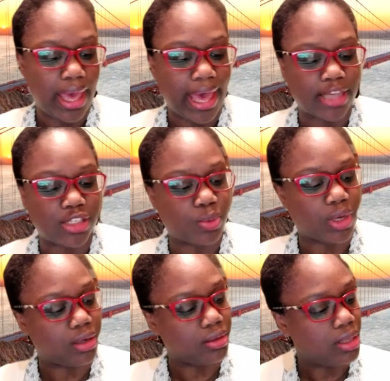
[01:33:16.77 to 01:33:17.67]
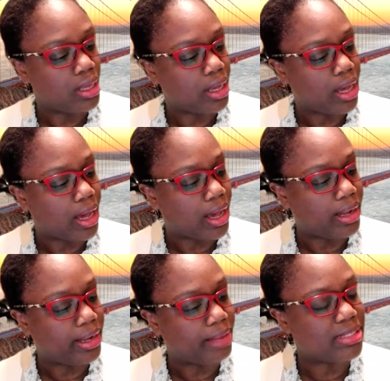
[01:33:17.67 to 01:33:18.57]
as well.
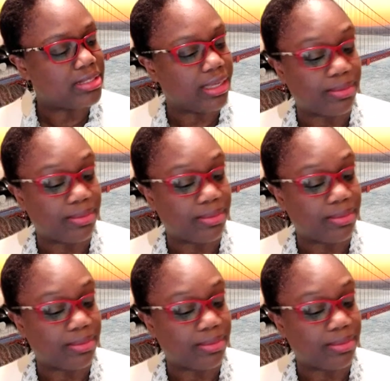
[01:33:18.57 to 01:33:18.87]
Let me see,